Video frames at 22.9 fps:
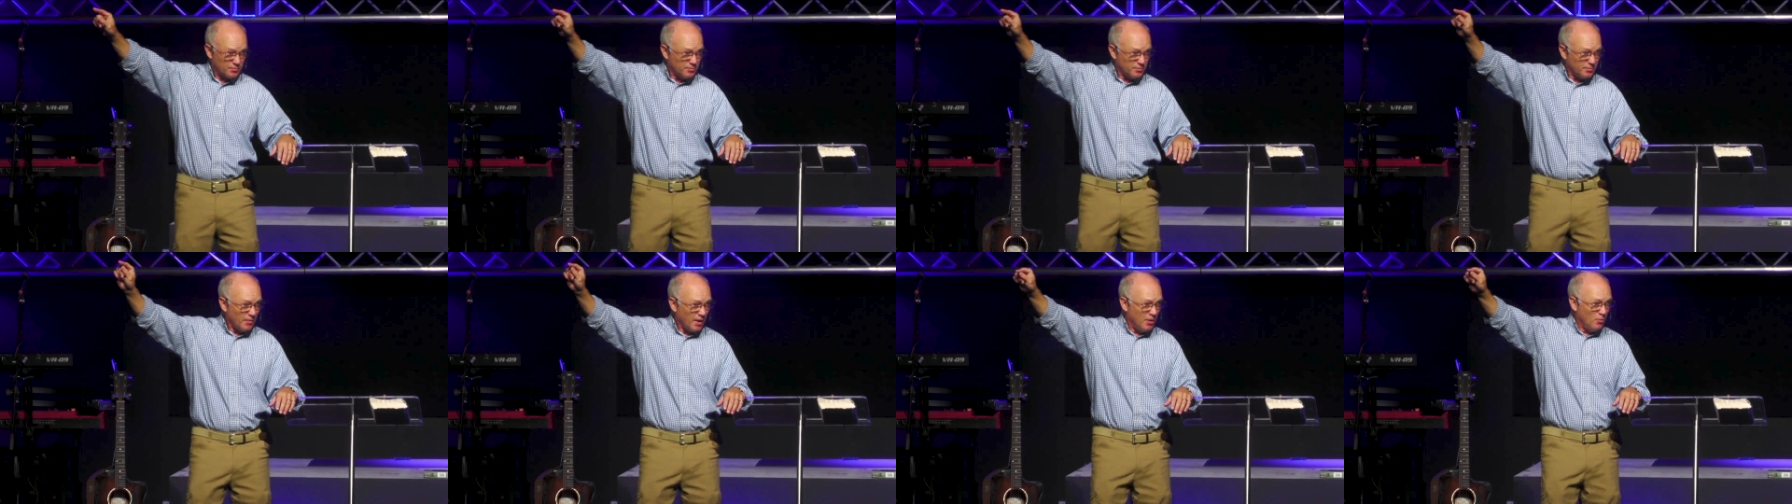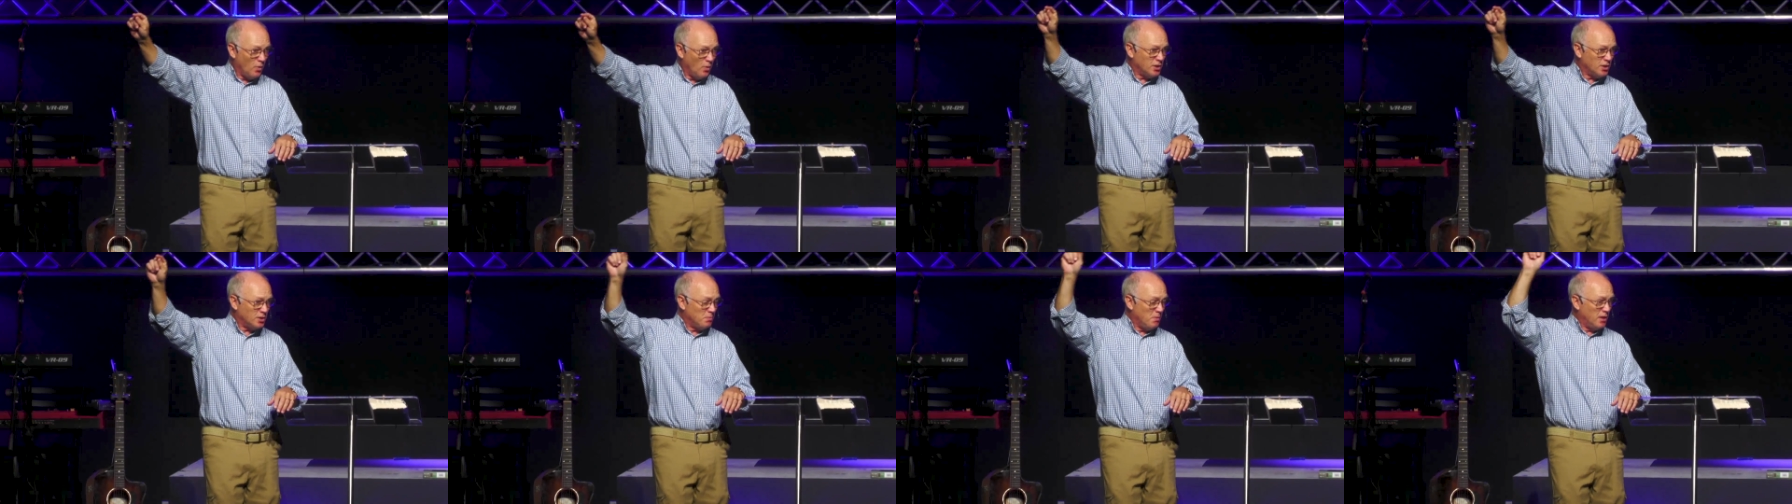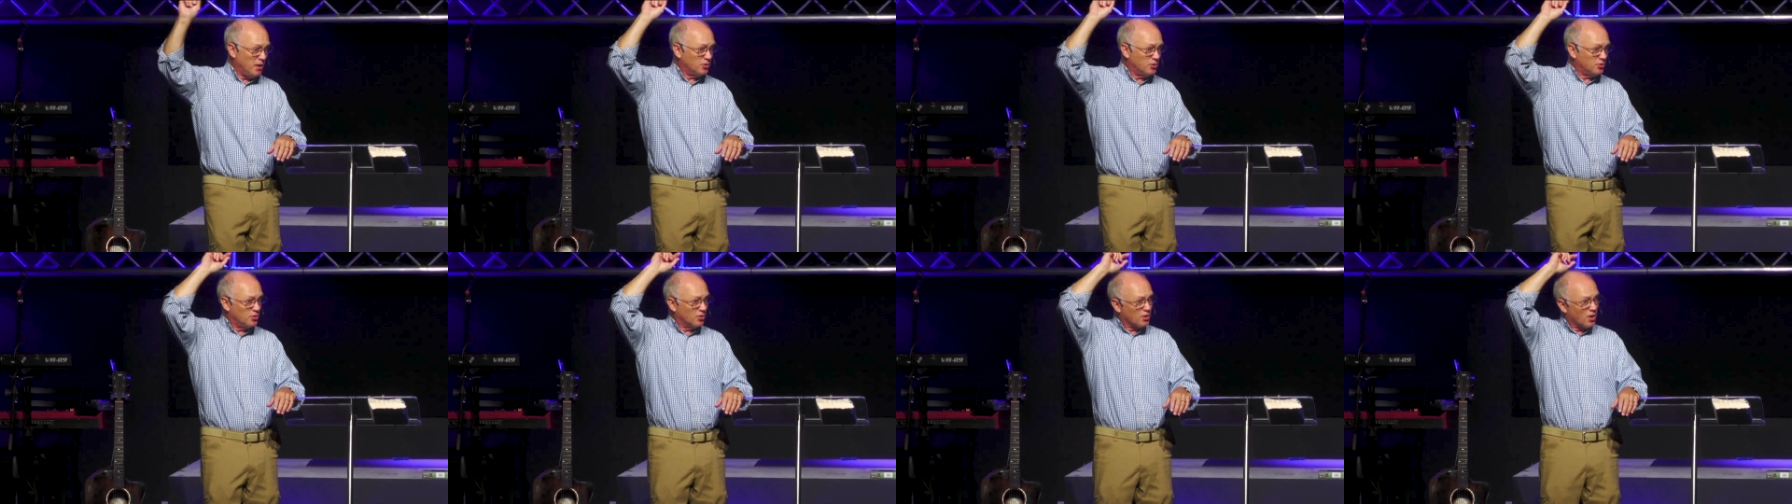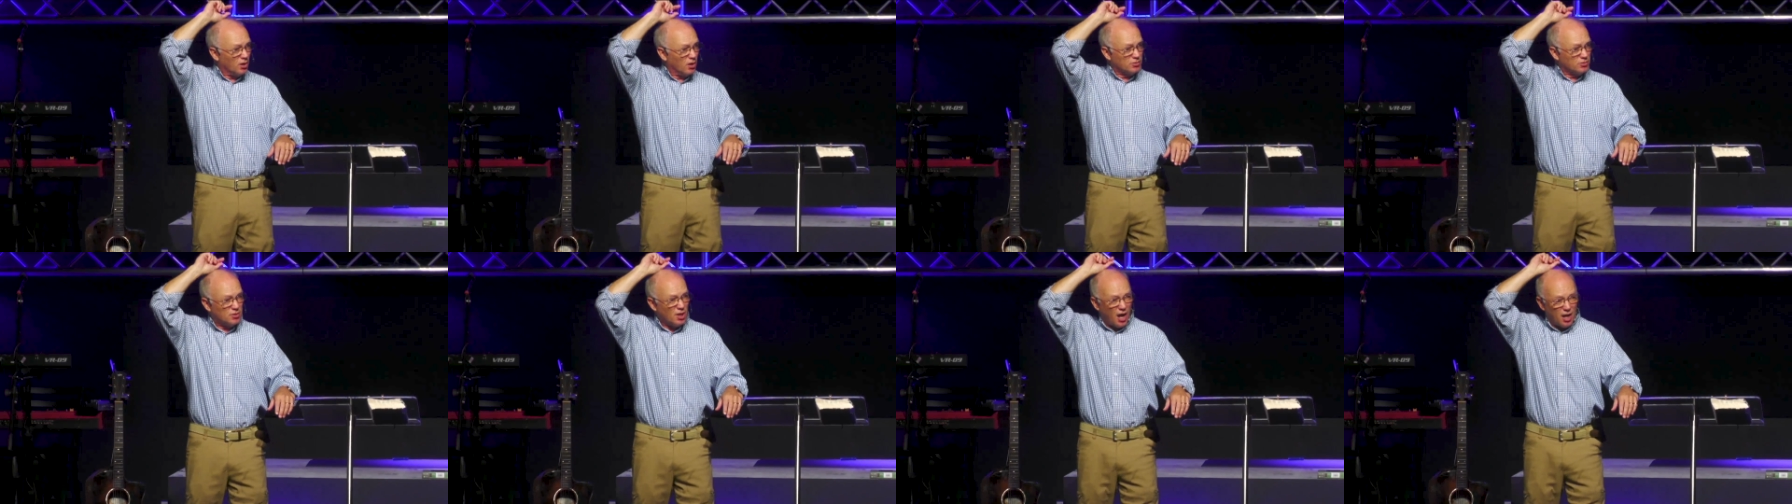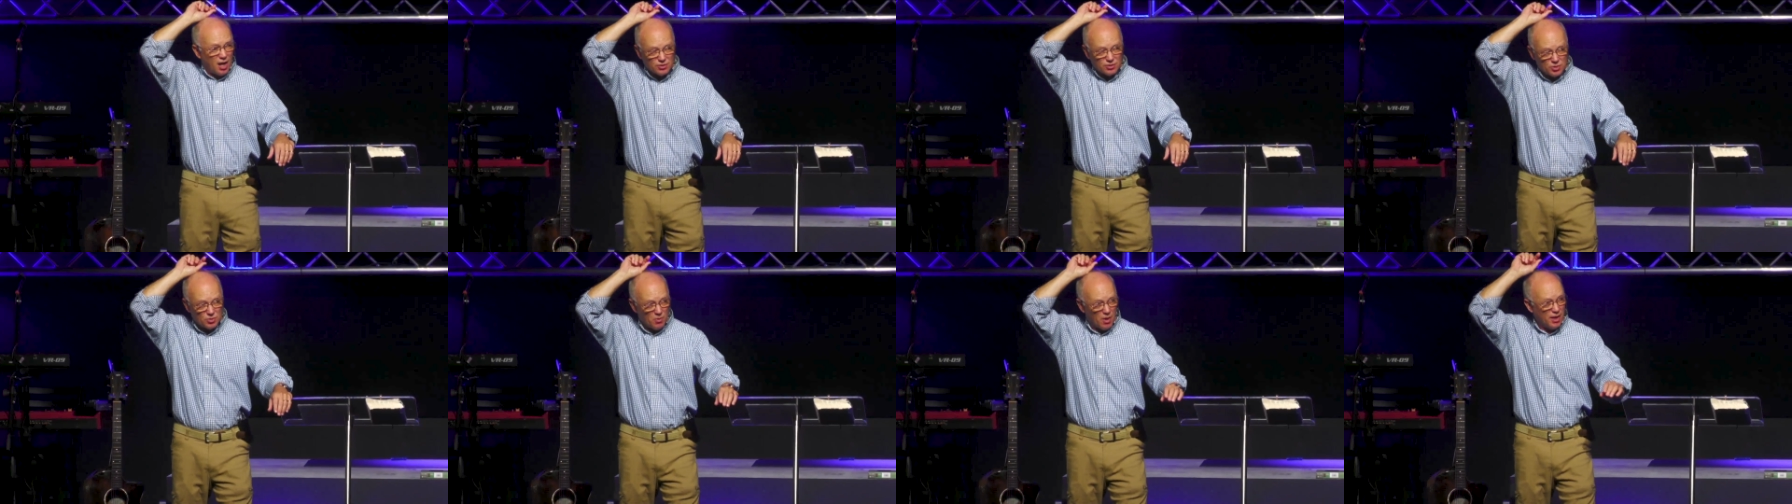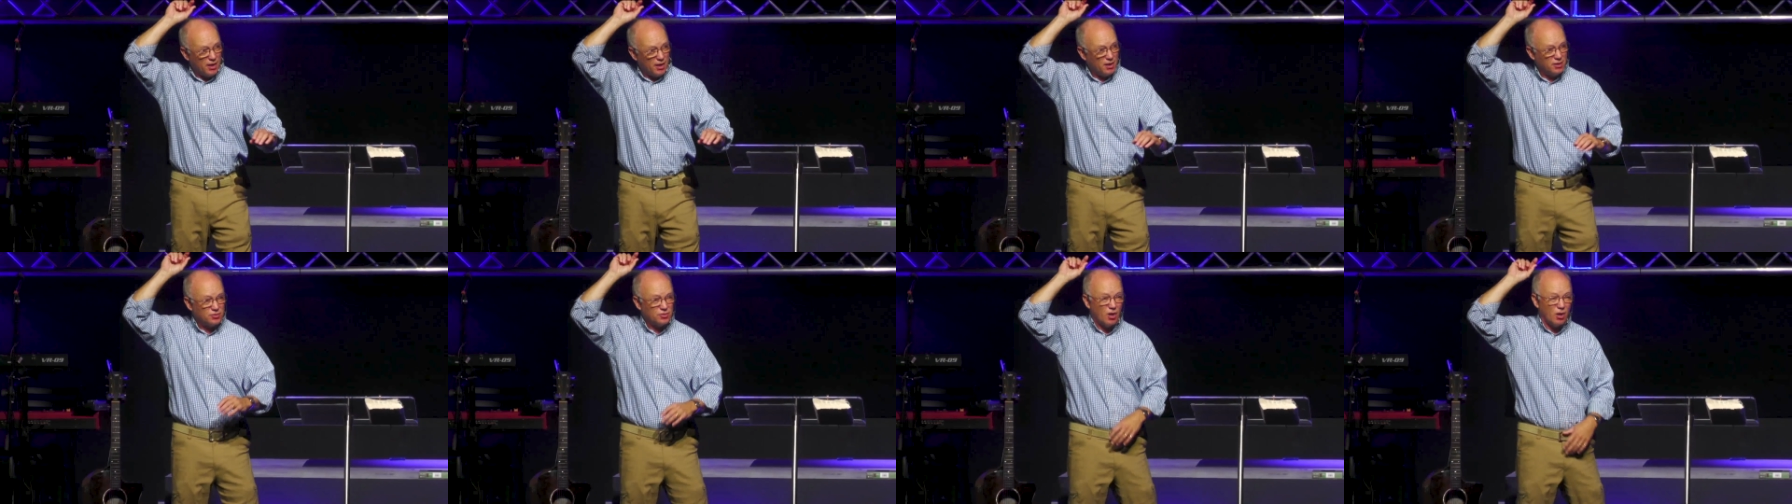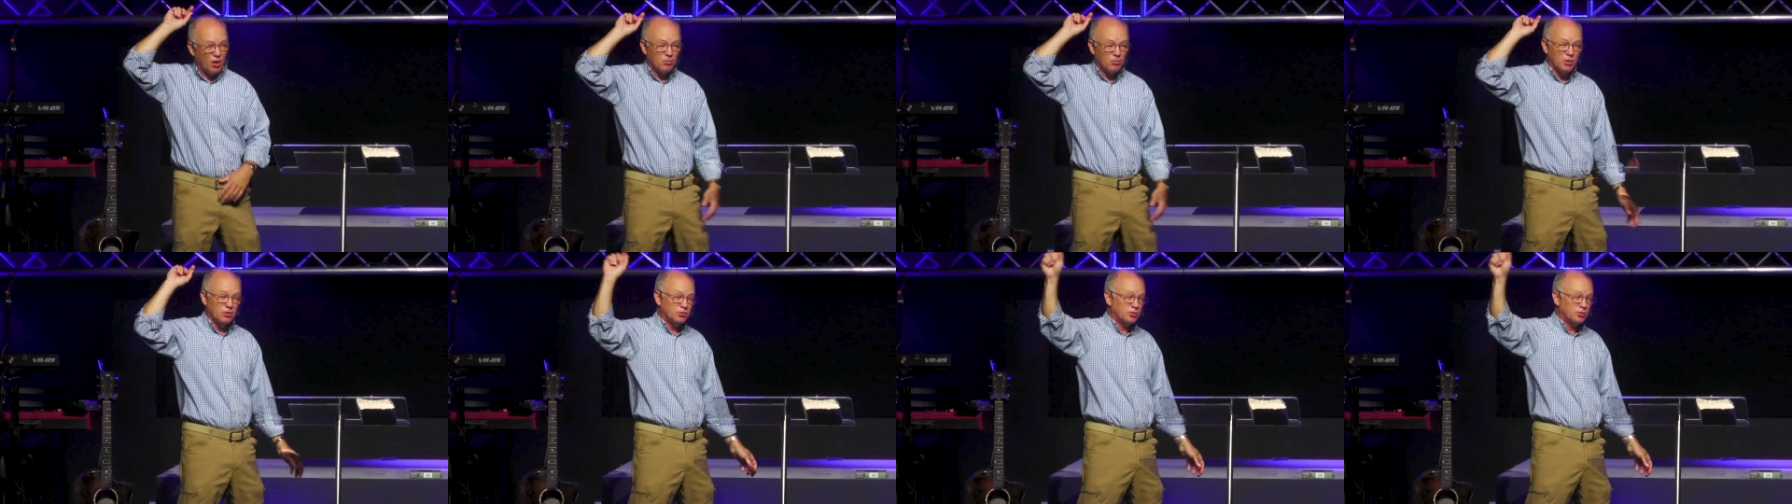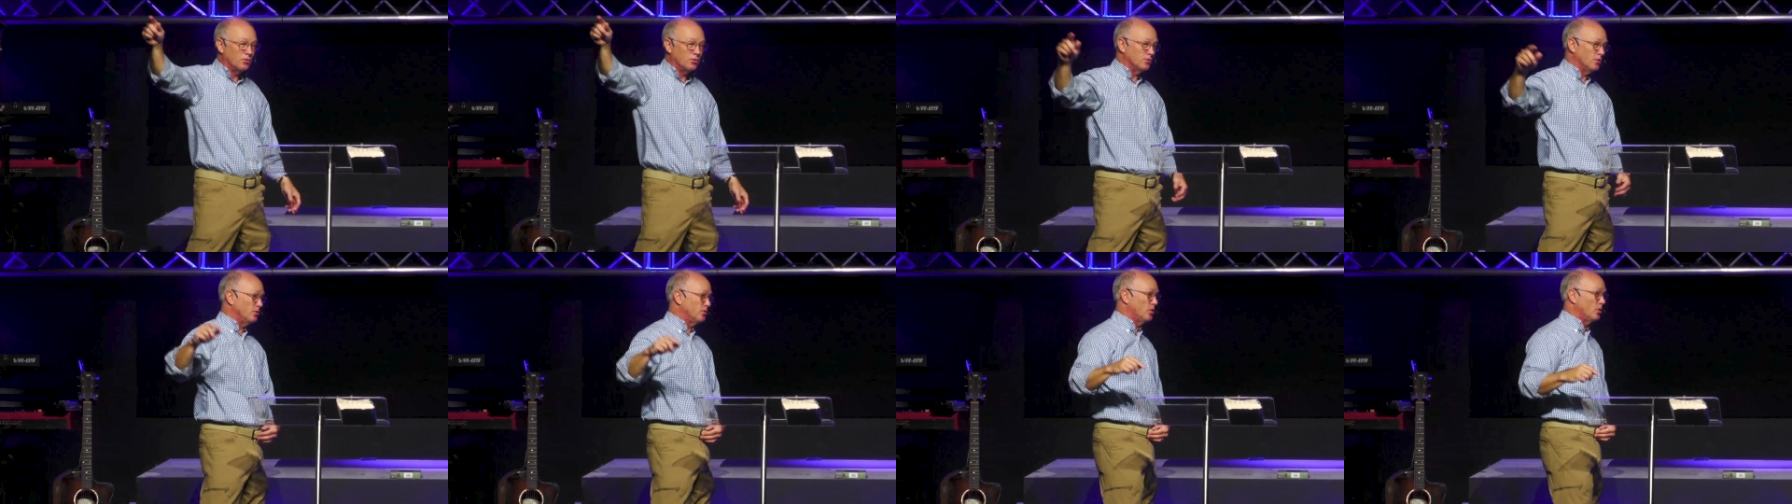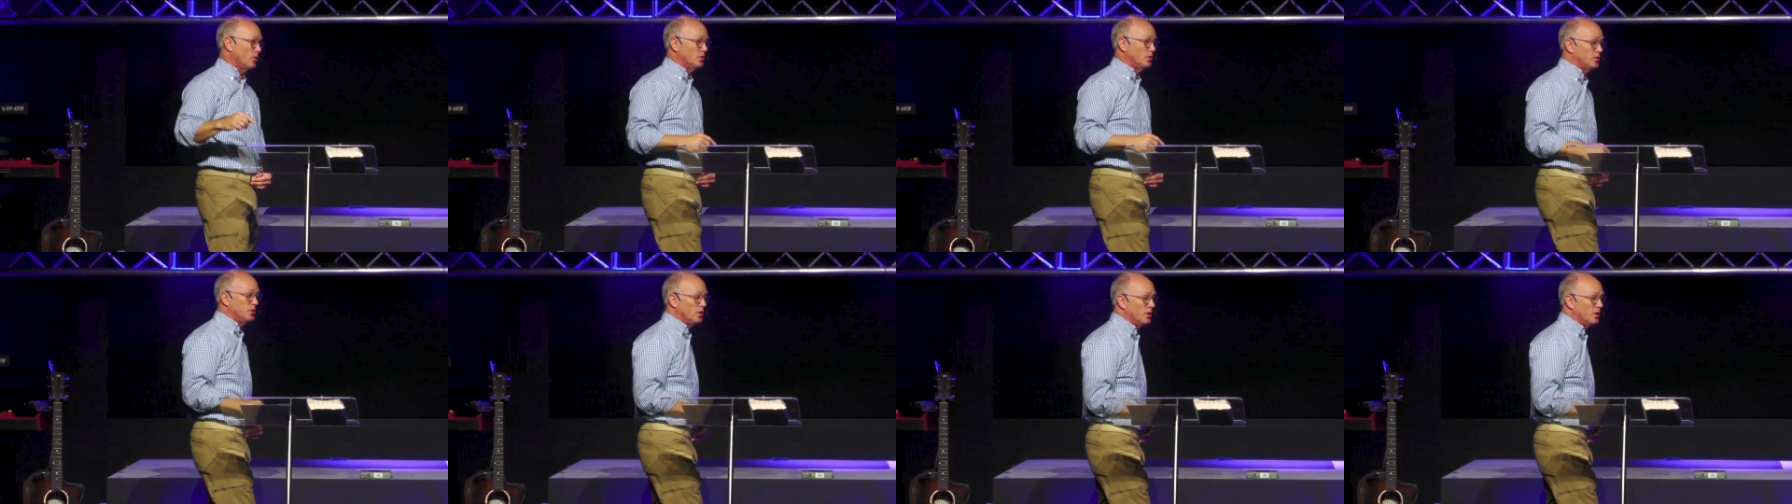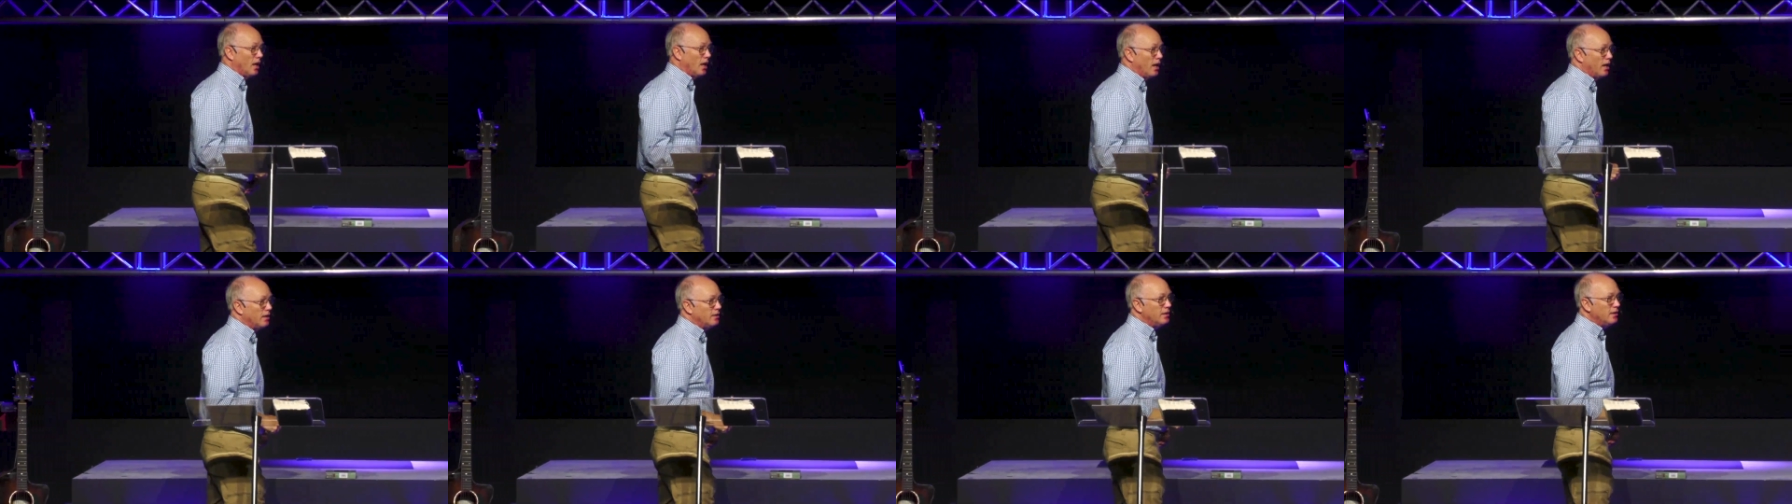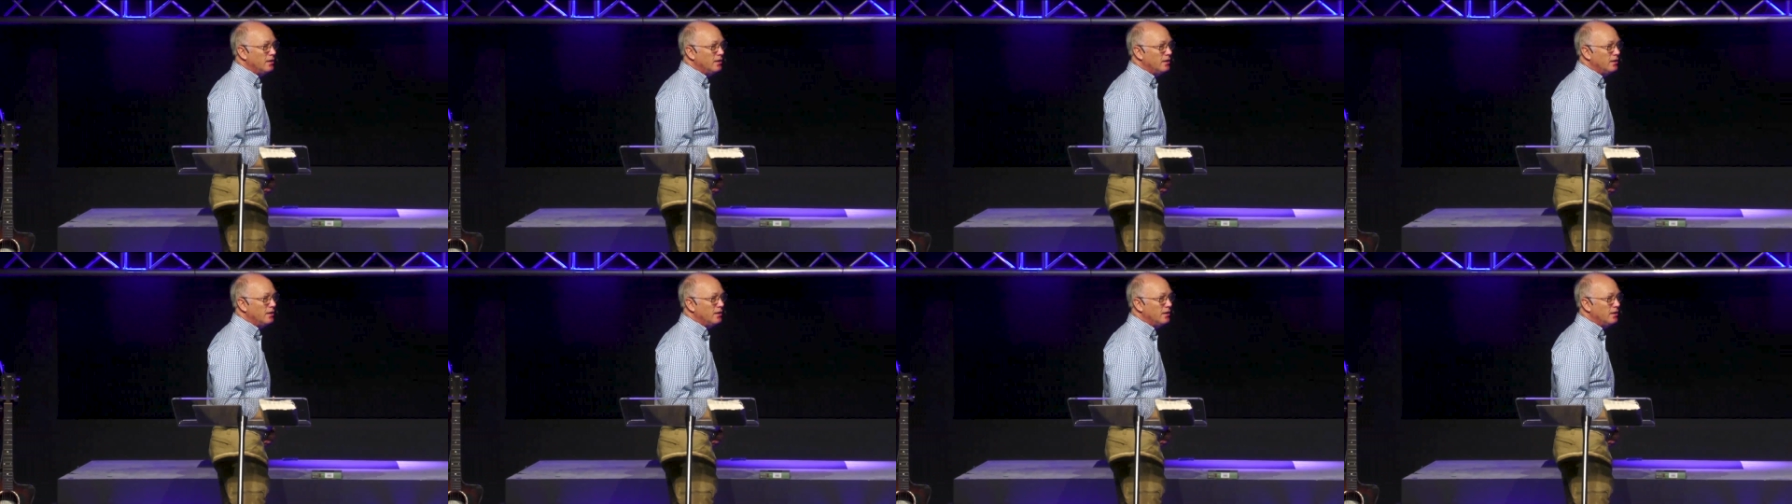in Westminster called Toxway. It's almost on the Georgia line.